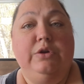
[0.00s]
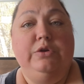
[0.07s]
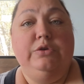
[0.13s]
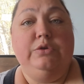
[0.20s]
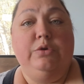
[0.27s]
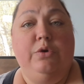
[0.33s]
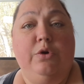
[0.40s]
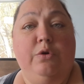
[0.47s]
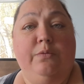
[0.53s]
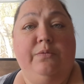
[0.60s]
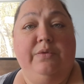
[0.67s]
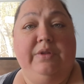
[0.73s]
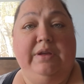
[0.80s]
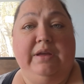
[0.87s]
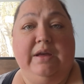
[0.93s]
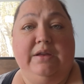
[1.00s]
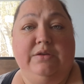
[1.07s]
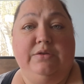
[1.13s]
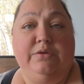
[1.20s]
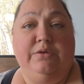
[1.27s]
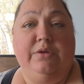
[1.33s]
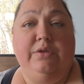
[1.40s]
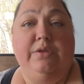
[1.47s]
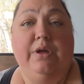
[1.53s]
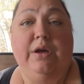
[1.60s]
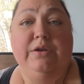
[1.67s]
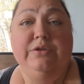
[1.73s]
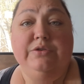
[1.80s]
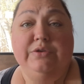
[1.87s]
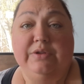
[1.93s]
to hopefully get to the
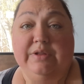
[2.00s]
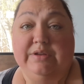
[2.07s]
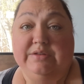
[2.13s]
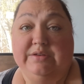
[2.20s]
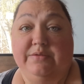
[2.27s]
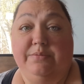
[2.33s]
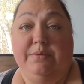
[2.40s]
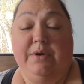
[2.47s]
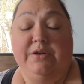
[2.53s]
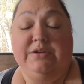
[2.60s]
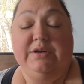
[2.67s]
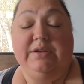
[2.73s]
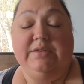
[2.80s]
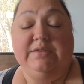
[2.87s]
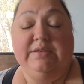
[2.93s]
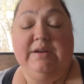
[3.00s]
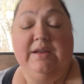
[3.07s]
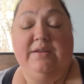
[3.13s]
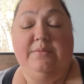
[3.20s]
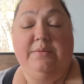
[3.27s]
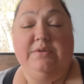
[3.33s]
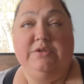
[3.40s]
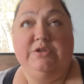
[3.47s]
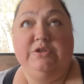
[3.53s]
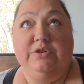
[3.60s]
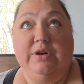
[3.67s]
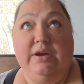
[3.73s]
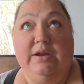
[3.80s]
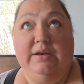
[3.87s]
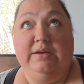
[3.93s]
laundry list of projects that I've been
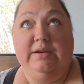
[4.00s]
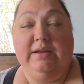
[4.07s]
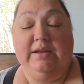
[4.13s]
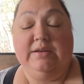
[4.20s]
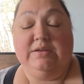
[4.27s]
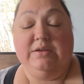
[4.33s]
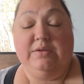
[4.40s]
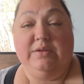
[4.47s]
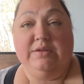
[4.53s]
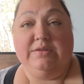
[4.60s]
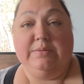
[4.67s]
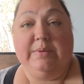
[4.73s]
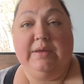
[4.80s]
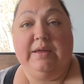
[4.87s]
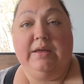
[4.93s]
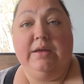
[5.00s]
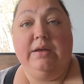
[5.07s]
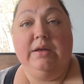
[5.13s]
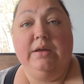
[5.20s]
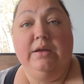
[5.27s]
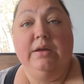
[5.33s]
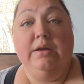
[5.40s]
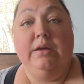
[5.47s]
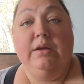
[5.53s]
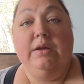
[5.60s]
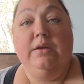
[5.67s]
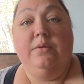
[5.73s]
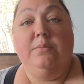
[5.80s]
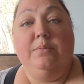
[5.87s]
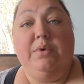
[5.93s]
trying to get to this week.
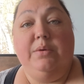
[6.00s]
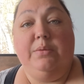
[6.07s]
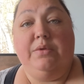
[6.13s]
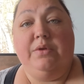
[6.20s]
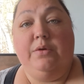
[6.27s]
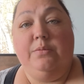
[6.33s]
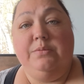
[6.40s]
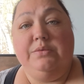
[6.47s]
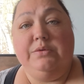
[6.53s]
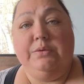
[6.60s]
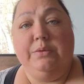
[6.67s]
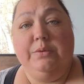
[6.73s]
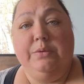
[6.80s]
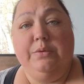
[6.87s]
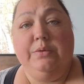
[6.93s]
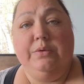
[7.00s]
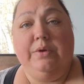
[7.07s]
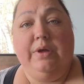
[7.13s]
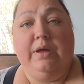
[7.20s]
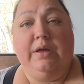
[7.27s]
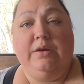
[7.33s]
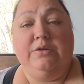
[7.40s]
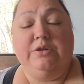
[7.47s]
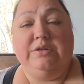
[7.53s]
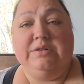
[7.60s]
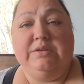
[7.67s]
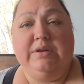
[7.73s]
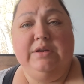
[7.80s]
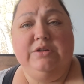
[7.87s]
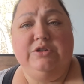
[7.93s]
But with homeschool and
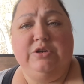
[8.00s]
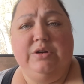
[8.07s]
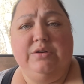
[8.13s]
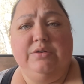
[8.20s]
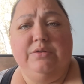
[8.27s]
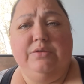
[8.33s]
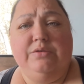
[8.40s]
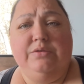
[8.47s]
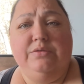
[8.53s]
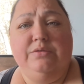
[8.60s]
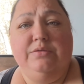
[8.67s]
just in general